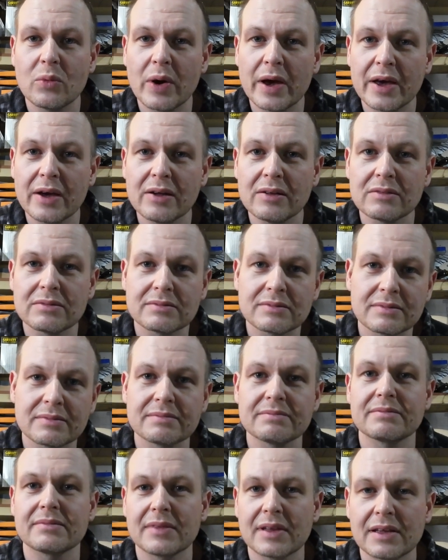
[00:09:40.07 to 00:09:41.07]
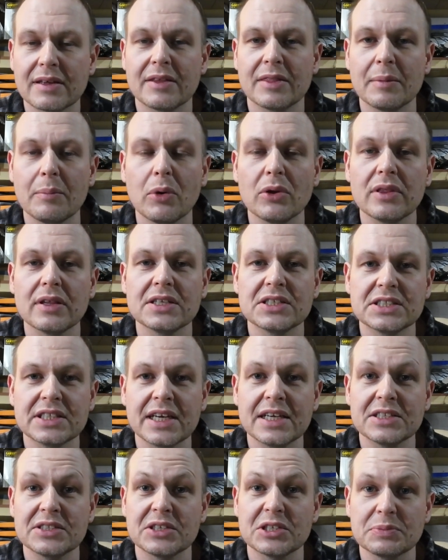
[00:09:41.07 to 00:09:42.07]
Well, the modelling
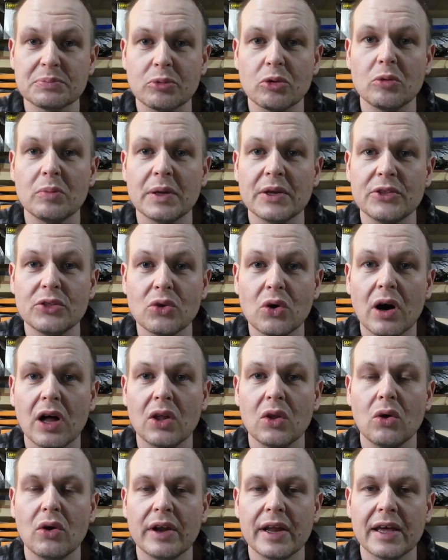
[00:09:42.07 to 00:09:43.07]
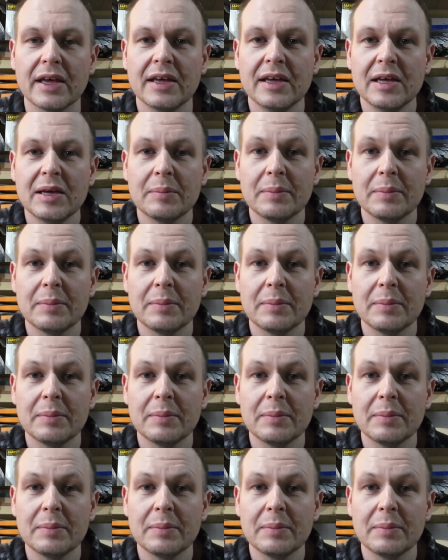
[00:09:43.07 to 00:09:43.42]
says there's probably not a lot in it,